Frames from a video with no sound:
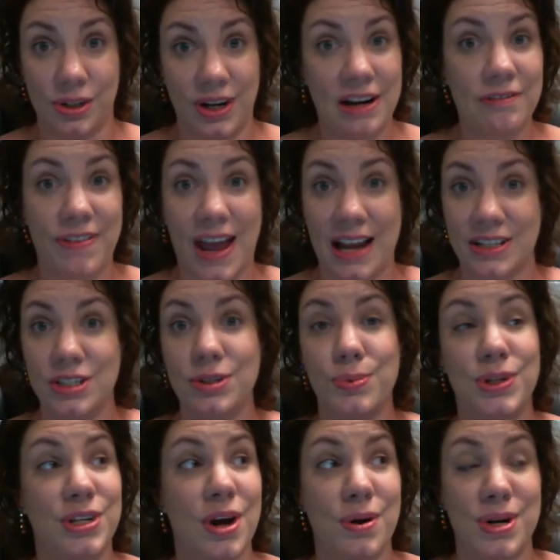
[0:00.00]
In fact, you
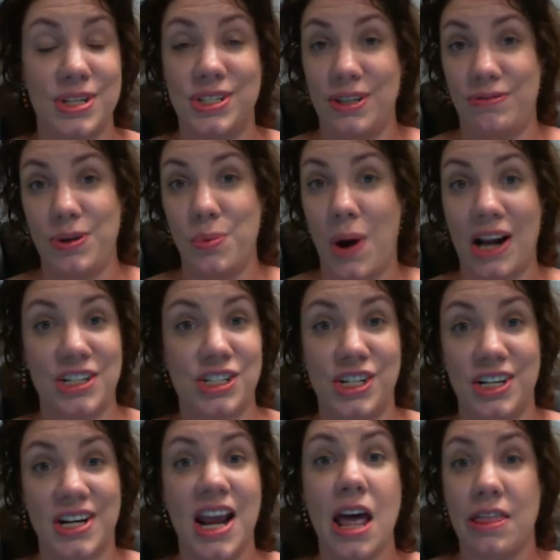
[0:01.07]
would notice if you watched
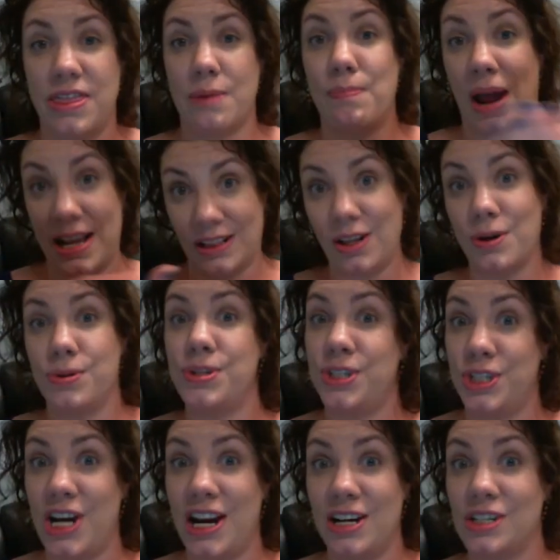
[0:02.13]
it that my clothes
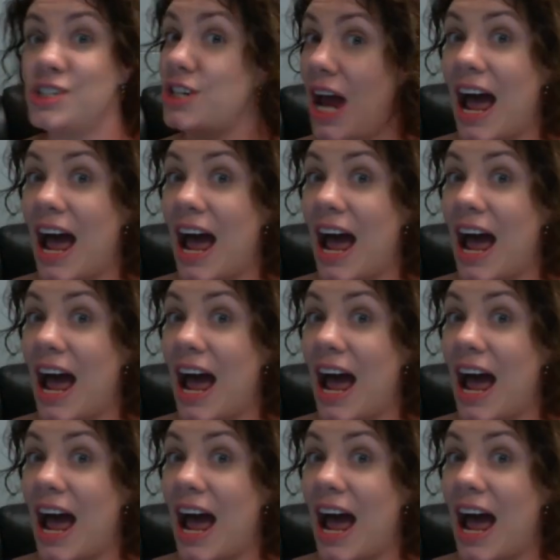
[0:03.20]
changed.